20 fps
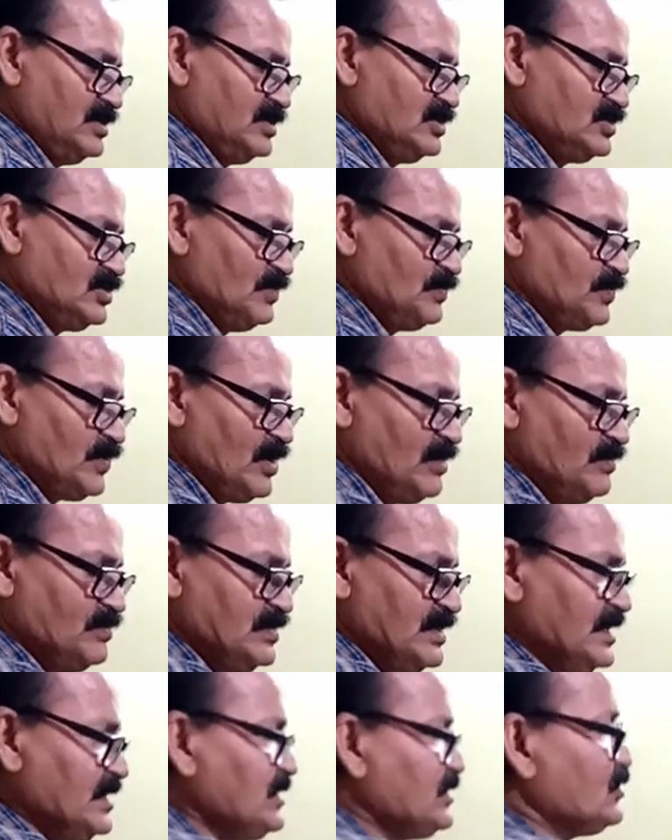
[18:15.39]
So from
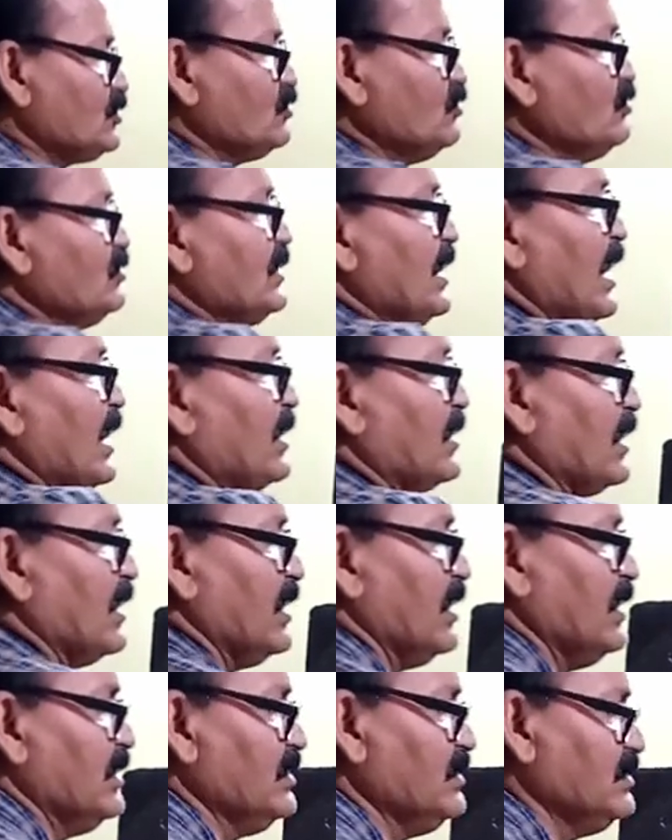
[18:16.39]
these two
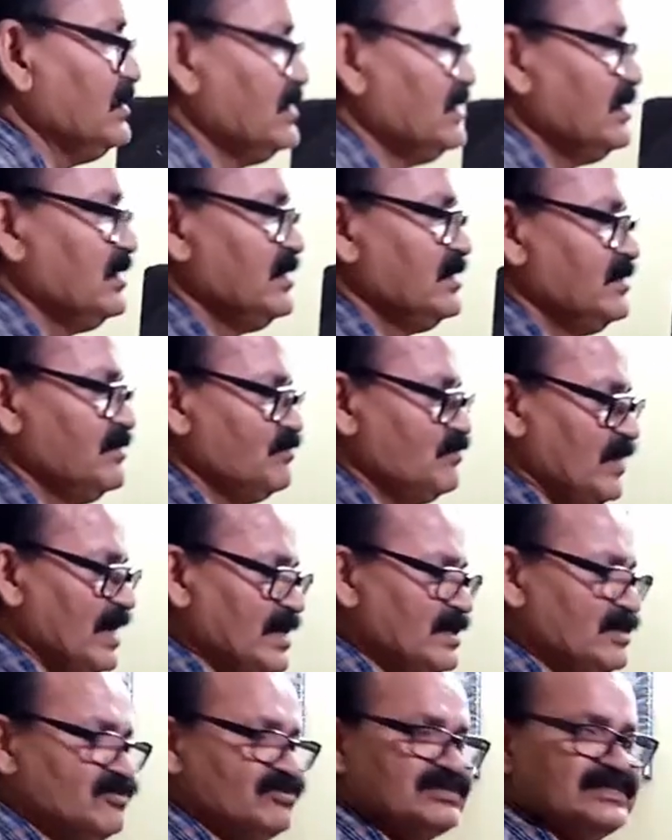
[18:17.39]
data,
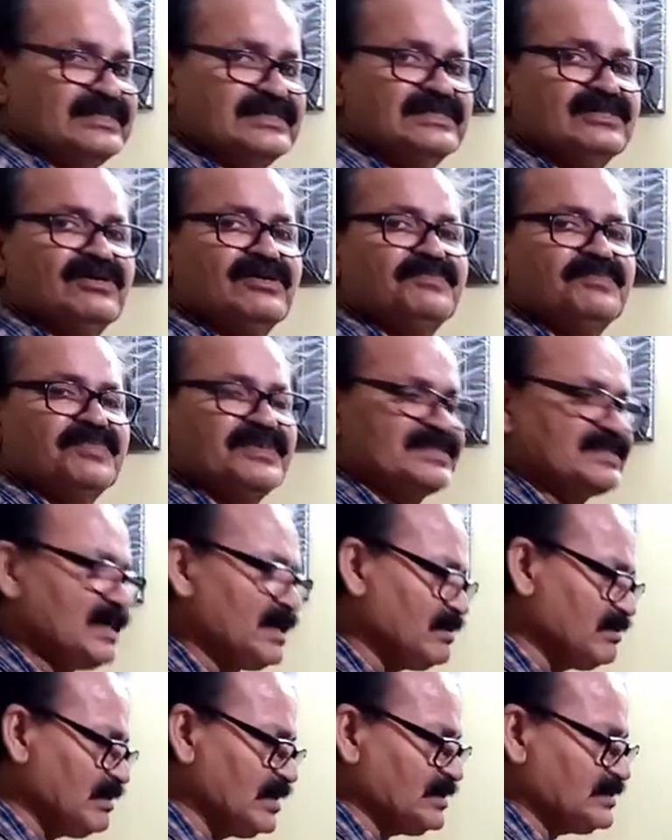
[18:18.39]
by using your
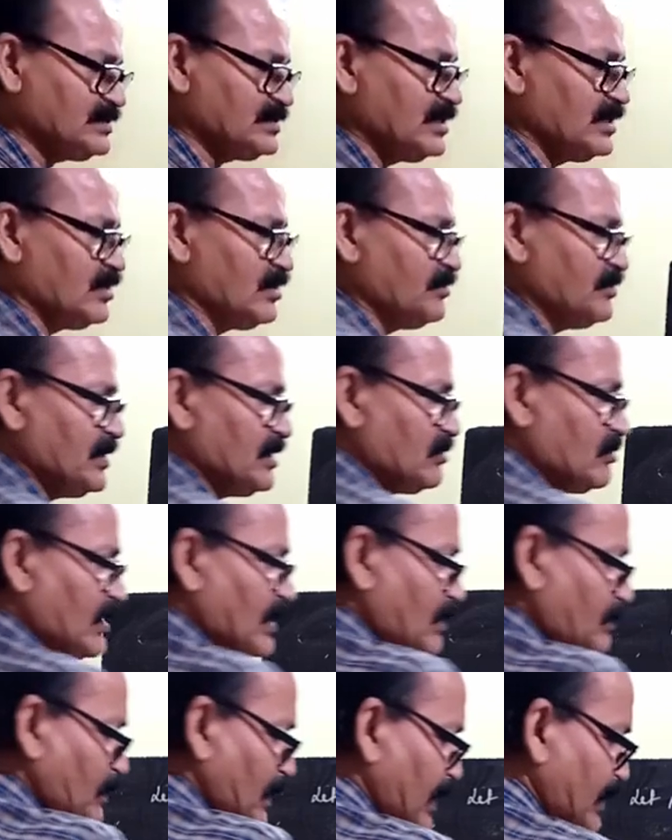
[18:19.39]
Pythagoras theorem, you
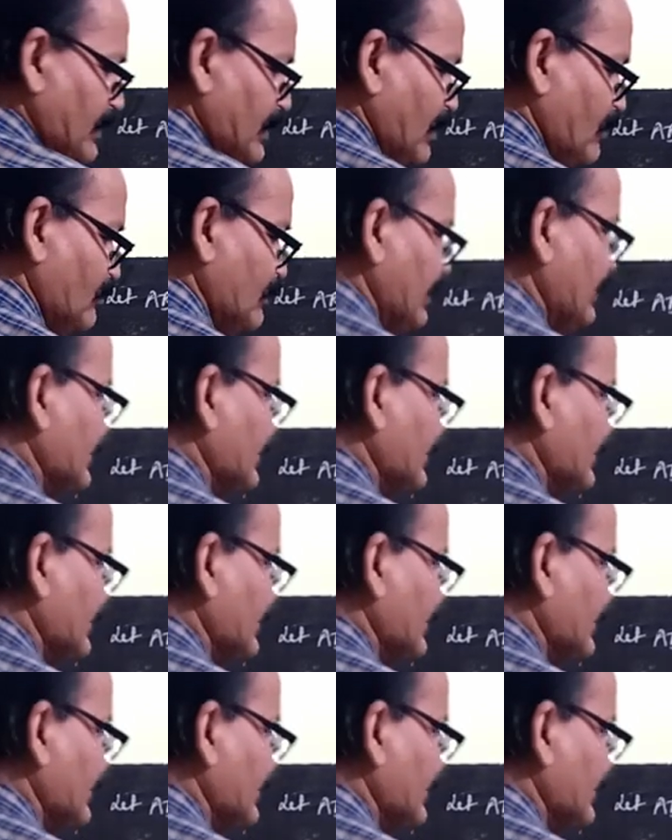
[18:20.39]
can find out